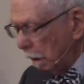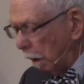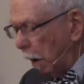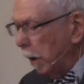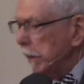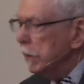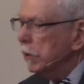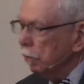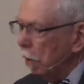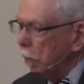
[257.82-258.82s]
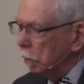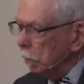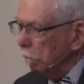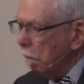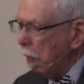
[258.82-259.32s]
on his
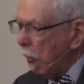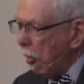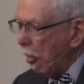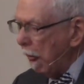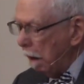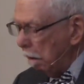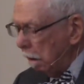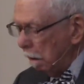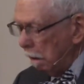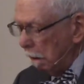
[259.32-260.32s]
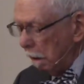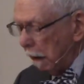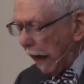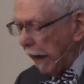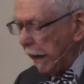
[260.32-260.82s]
throne,
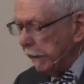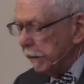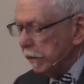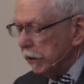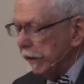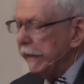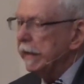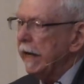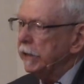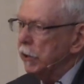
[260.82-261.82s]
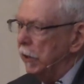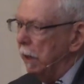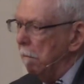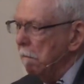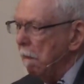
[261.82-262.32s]
and sitting next to
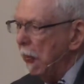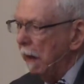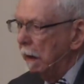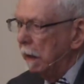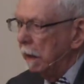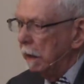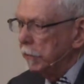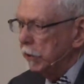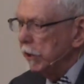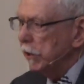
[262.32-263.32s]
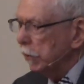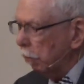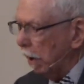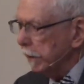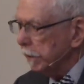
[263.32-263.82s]
him, Jesus
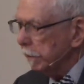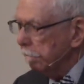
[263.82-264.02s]
Christ,